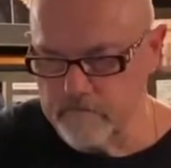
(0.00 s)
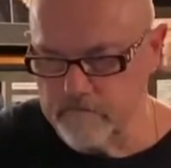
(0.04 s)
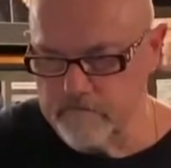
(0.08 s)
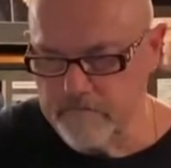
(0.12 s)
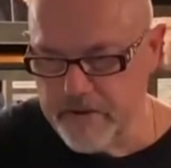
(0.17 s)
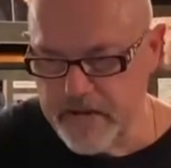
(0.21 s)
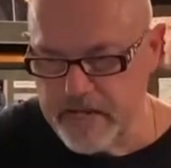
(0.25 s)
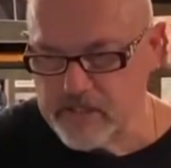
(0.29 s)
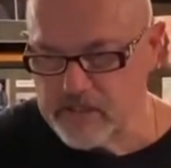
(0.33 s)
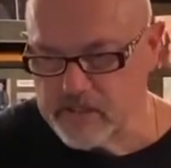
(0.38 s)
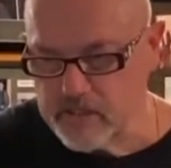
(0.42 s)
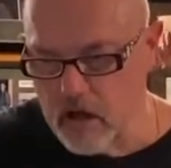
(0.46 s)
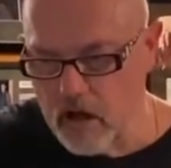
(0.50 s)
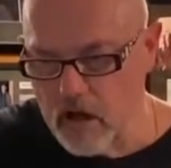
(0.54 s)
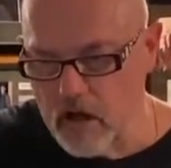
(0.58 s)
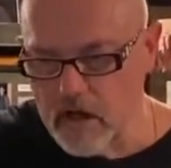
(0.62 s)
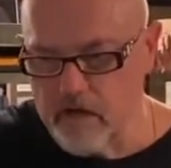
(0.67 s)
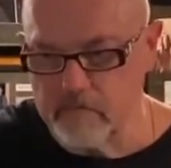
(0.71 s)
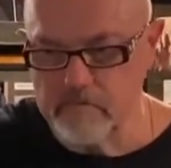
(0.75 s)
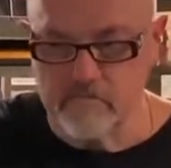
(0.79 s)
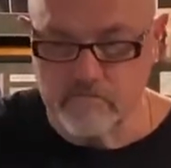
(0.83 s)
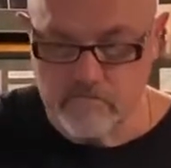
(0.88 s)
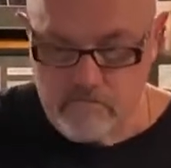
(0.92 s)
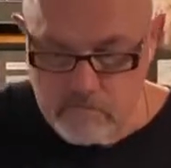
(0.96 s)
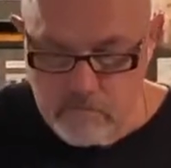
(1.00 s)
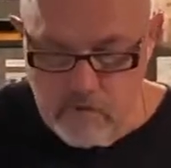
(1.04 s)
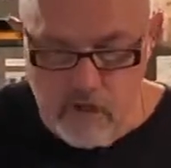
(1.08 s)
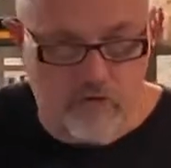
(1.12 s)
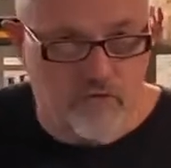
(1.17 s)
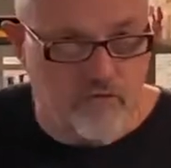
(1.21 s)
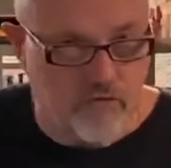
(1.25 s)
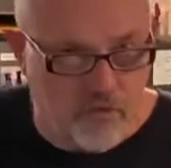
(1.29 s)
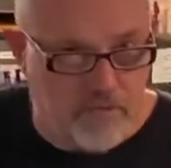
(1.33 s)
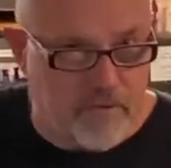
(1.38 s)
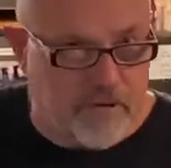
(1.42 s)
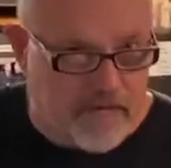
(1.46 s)
based on a
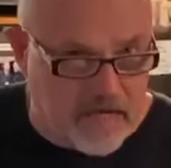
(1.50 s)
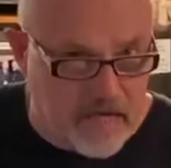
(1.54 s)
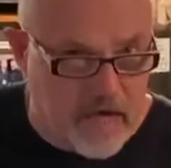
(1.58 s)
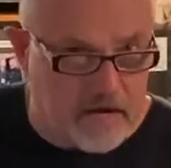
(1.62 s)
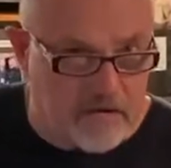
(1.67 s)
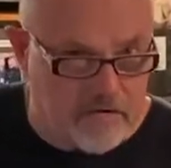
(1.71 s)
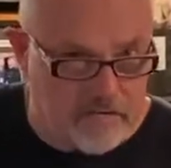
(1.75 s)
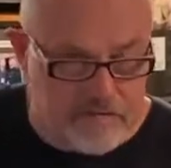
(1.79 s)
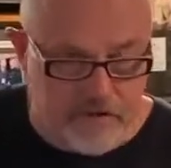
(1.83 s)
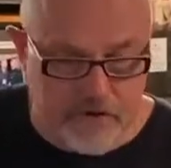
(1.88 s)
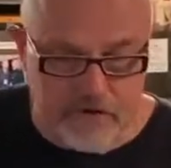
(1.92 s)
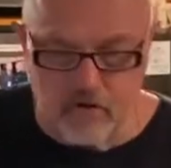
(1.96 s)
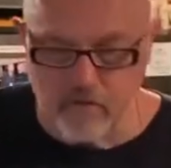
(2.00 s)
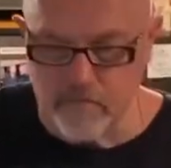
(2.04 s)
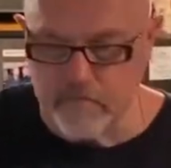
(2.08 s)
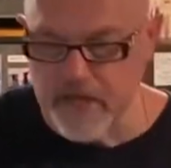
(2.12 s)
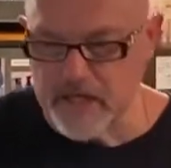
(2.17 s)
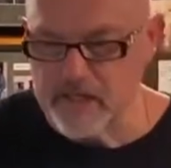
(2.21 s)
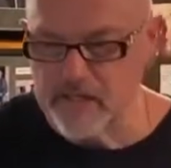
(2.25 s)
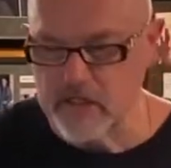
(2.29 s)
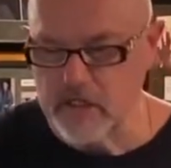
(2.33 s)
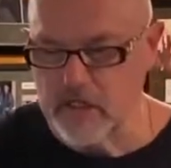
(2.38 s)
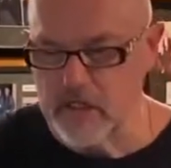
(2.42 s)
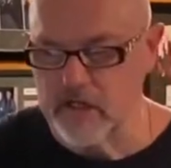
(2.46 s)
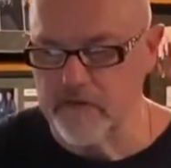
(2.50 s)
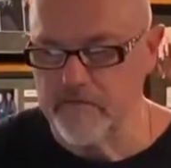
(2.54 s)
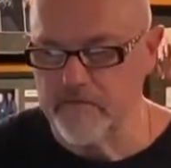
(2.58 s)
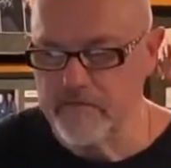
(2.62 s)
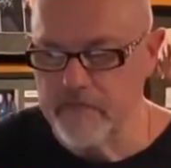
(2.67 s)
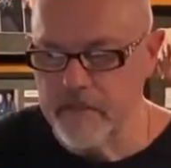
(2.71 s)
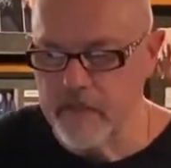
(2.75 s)
triplet kind of feel, basically.